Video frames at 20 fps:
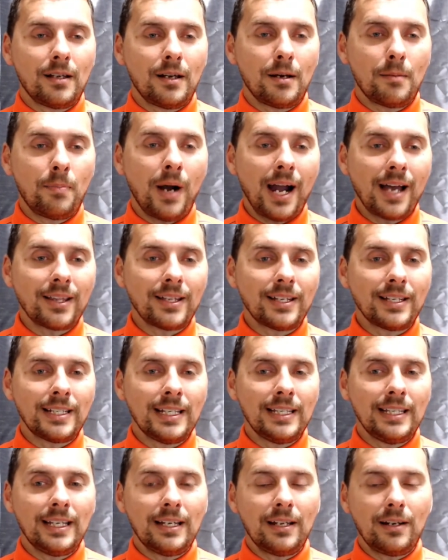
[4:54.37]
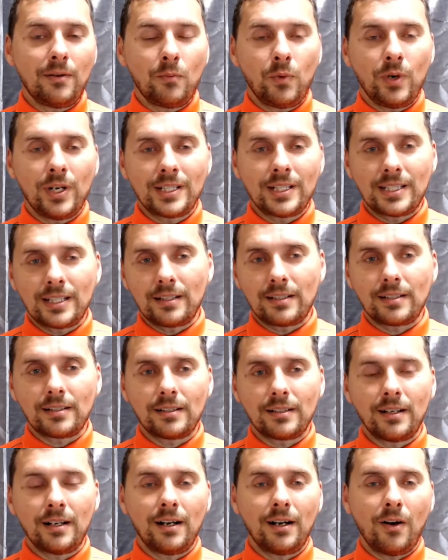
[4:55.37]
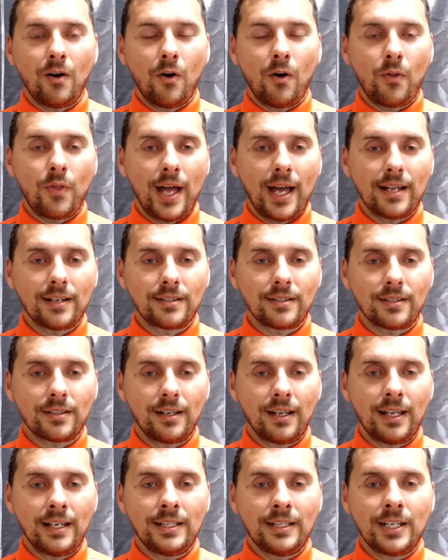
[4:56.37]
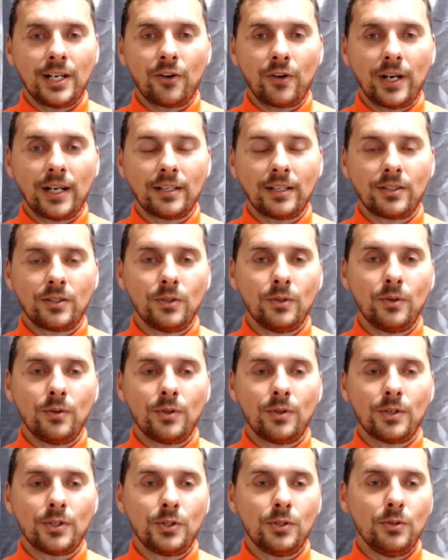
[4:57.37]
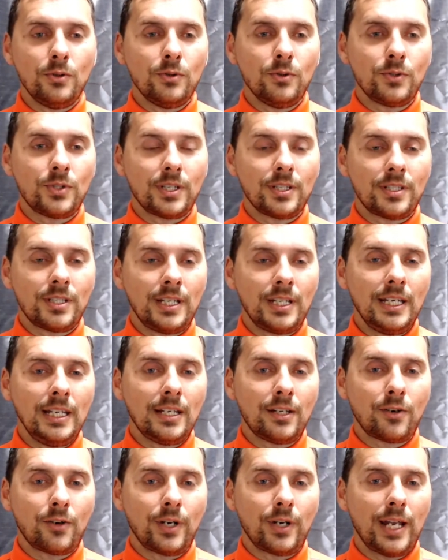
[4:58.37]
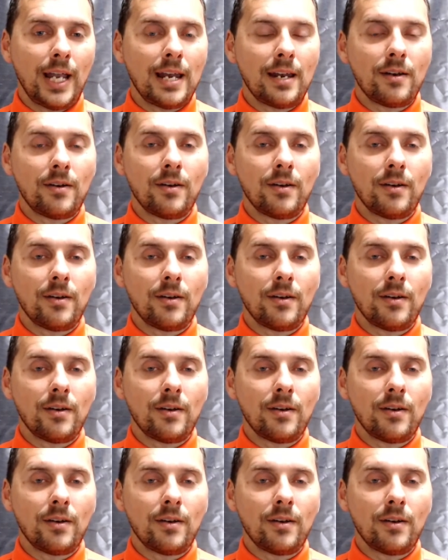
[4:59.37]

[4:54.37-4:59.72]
Pilate did that wasn't all that endearing to the Jews is he created